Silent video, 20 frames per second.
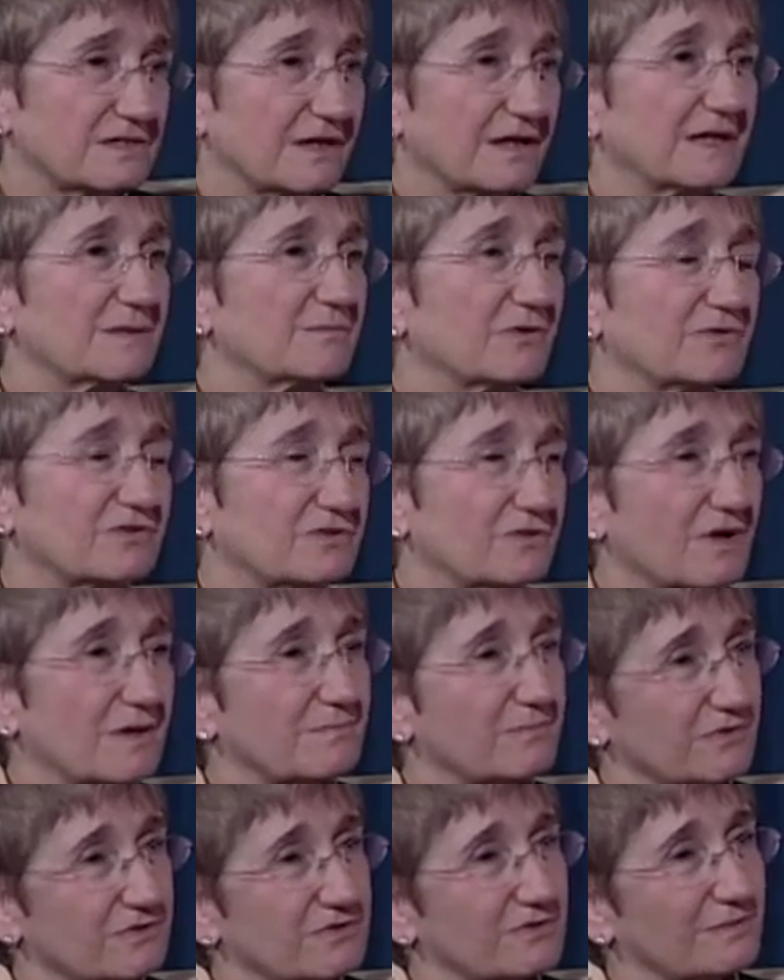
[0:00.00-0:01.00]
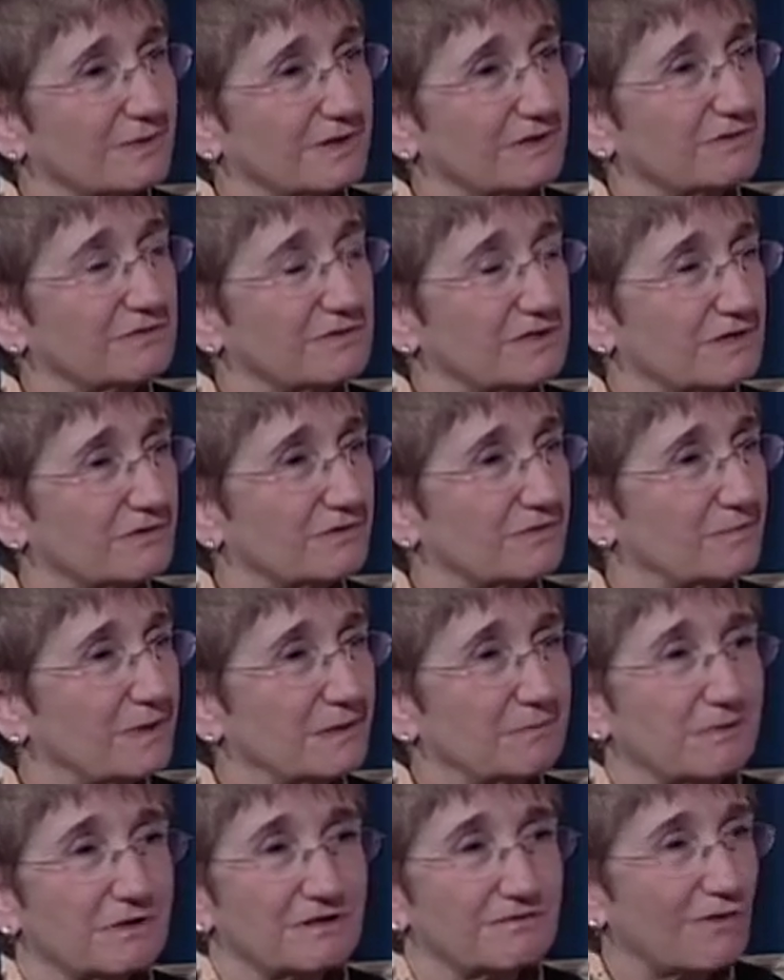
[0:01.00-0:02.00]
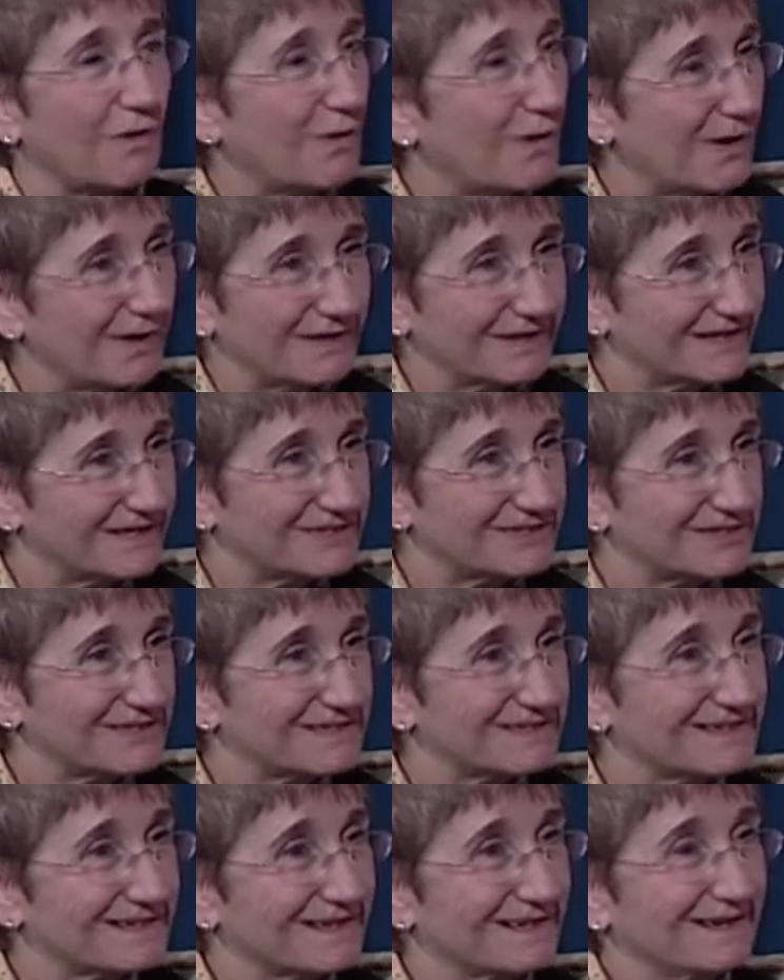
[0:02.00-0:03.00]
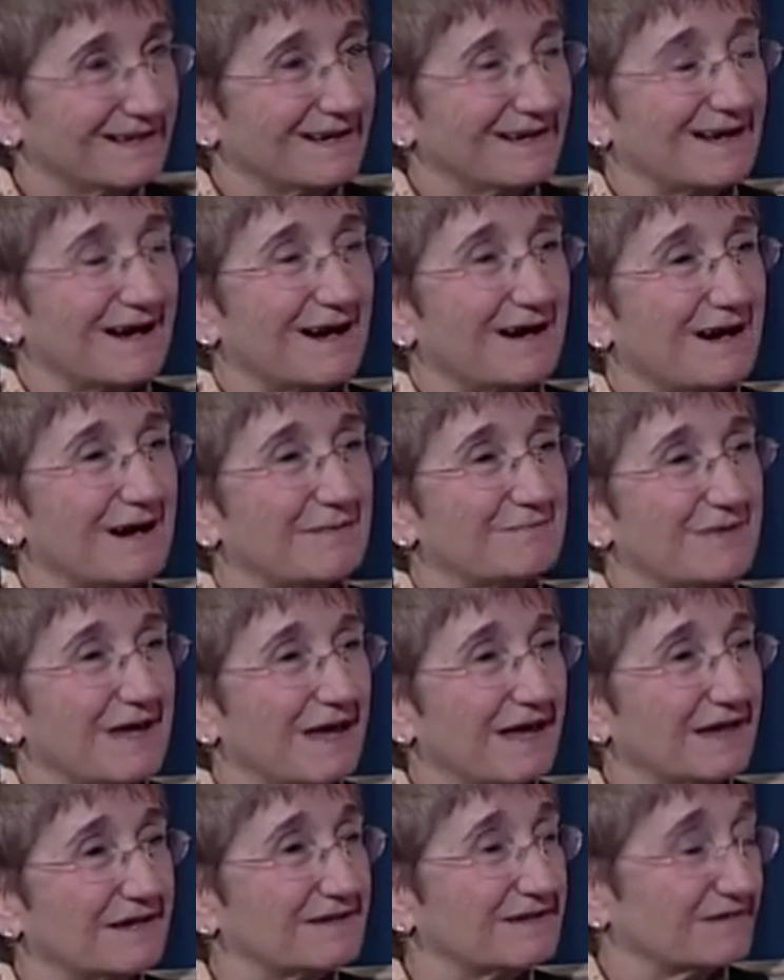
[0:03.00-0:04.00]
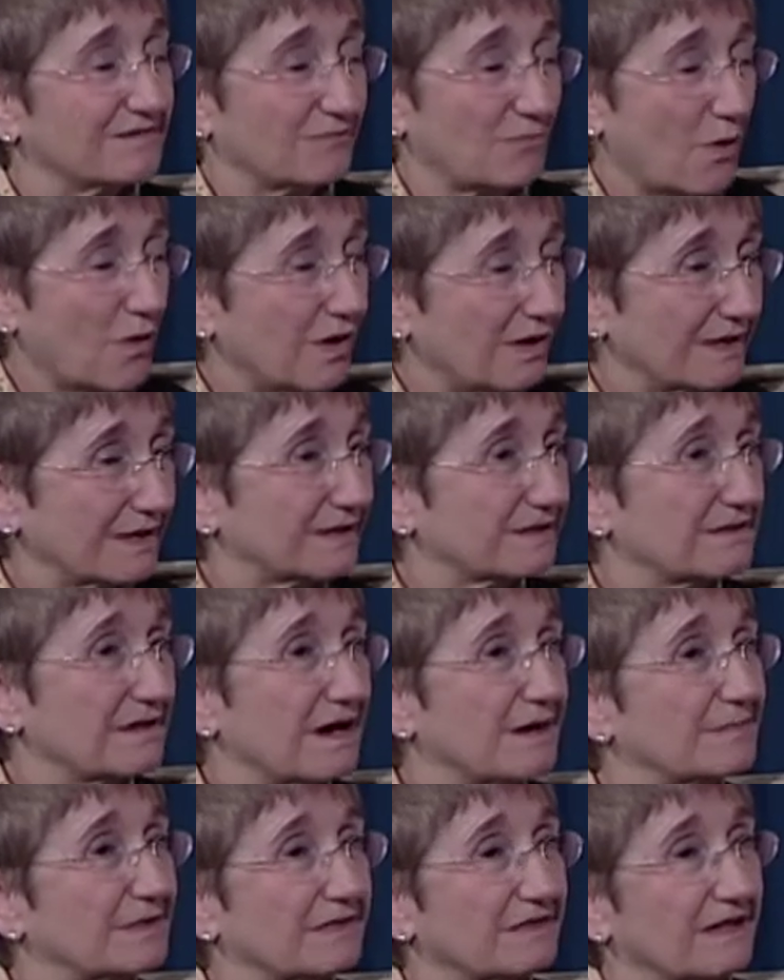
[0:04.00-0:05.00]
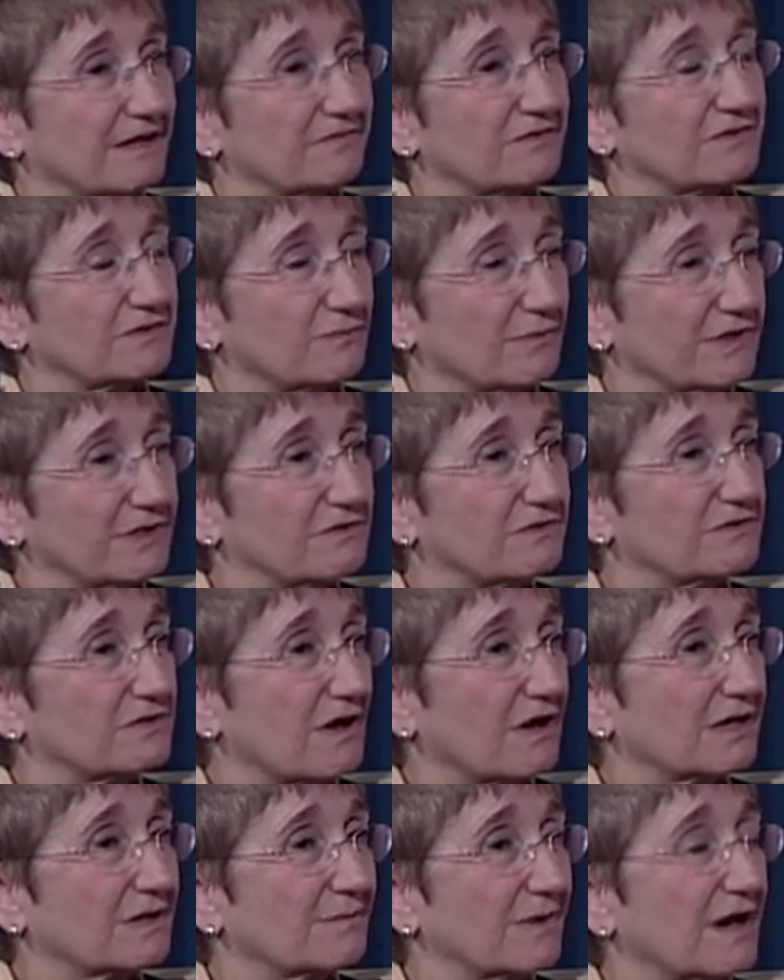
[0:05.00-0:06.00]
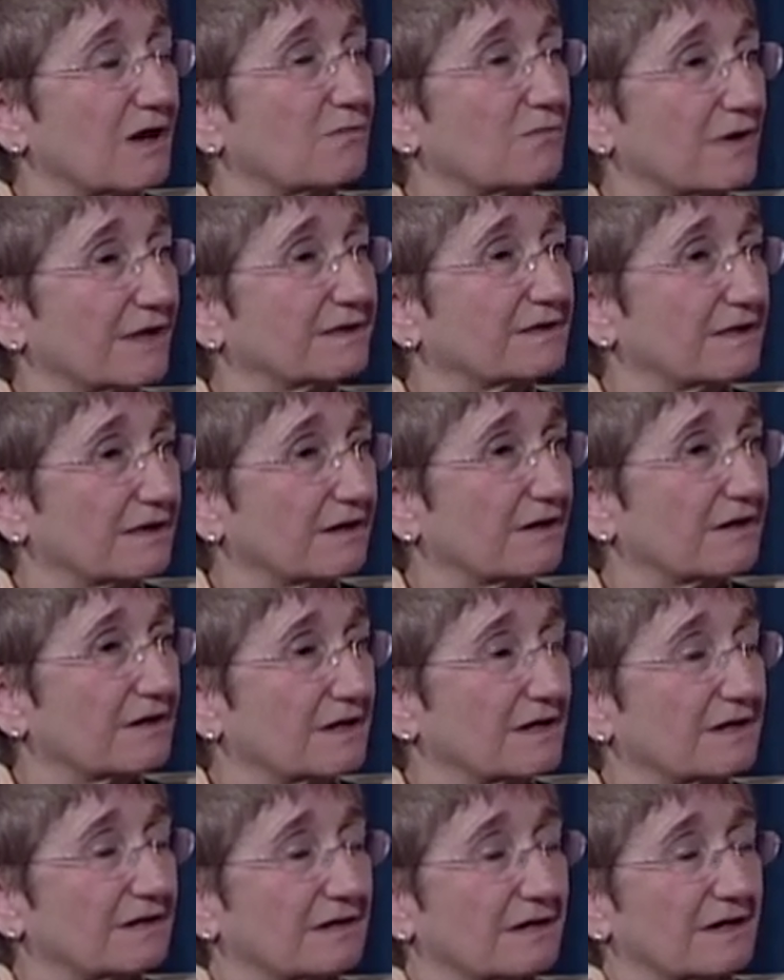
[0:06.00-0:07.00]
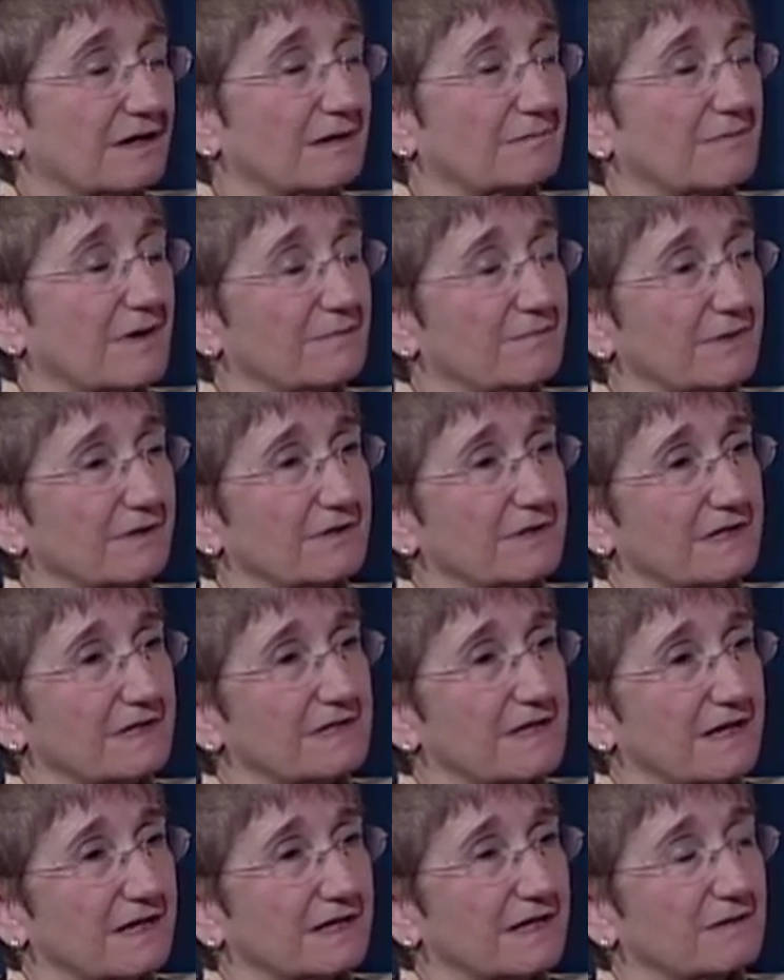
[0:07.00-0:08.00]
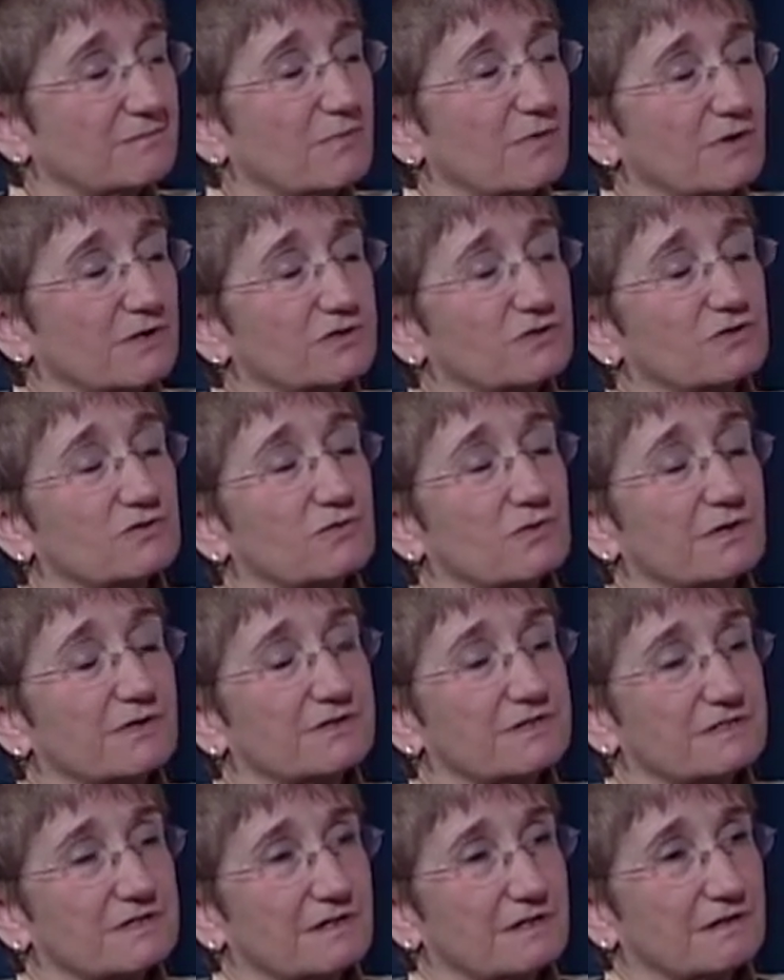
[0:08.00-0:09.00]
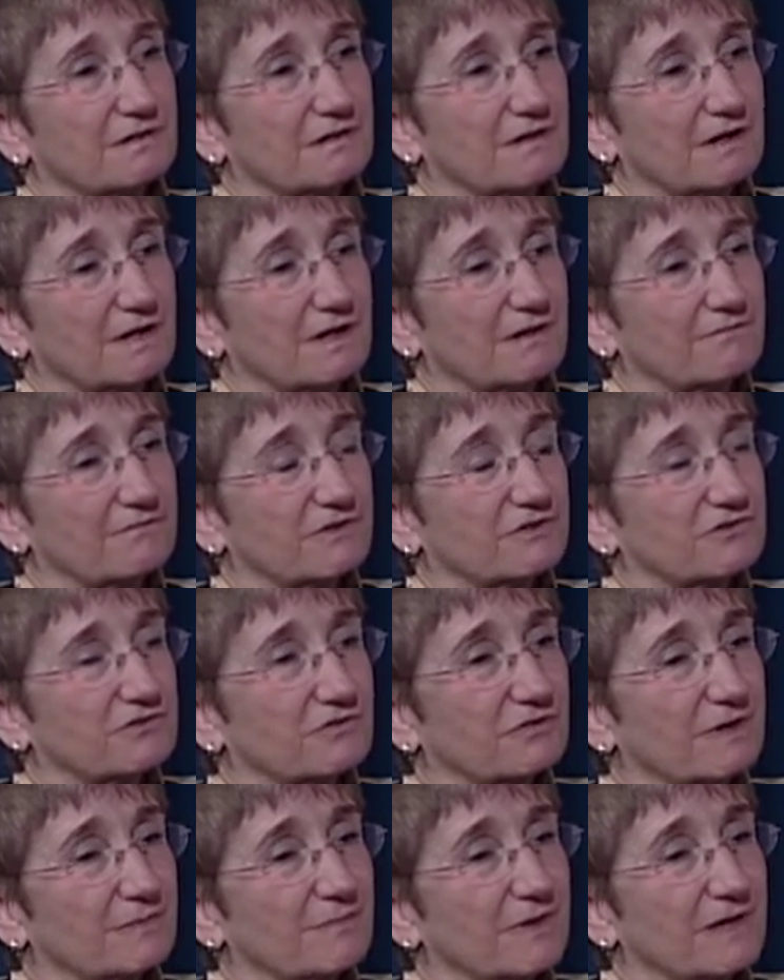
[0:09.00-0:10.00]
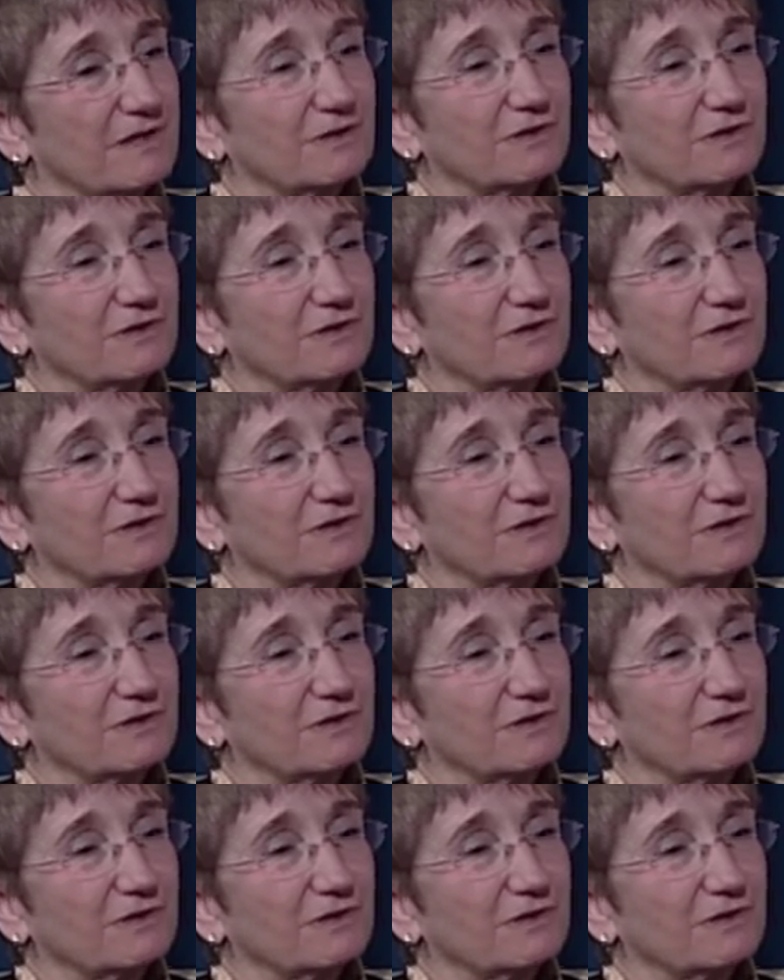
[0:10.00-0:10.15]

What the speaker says: honeymoon, so I'm presuming you deal with people of all ages and all economic levels when you talk about what their ability they can put towards their trip.